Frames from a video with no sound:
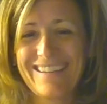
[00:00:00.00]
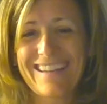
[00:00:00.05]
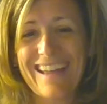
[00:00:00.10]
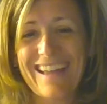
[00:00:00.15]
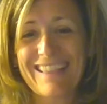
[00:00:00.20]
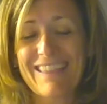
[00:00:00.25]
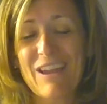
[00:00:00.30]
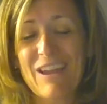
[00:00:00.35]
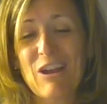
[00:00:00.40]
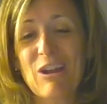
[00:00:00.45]

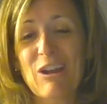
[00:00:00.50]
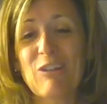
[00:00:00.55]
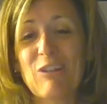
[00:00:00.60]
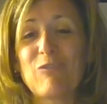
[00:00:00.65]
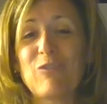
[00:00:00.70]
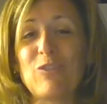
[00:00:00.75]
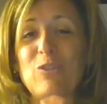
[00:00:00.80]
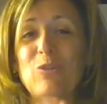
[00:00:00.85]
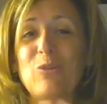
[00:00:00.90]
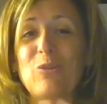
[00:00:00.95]
Get there
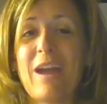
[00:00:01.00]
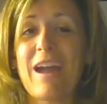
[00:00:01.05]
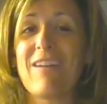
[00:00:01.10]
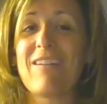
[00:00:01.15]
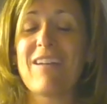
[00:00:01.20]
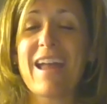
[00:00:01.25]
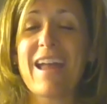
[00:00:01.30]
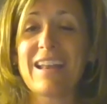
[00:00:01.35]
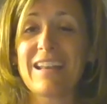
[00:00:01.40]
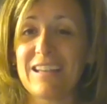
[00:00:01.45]
if you
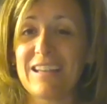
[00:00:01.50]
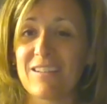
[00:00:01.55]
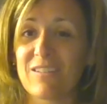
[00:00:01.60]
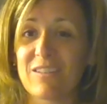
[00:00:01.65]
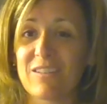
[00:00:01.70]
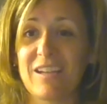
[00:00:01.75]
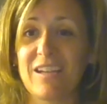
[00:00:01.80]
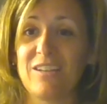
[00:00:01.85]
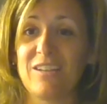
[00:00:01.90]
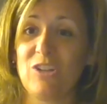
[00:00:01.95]
have any
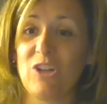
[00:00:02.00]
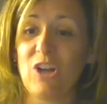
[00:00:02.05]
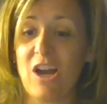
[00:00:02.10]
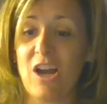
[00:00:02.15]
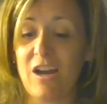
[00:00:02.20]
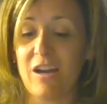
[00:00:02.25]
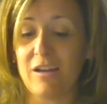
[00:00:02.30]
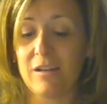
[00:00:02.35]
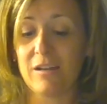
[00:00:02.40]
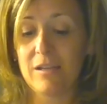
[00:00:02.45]
inkling in your
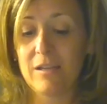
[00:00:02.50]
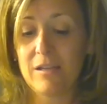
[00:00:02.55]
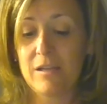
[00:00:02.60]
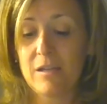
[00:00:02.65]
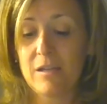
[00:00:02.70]
heart.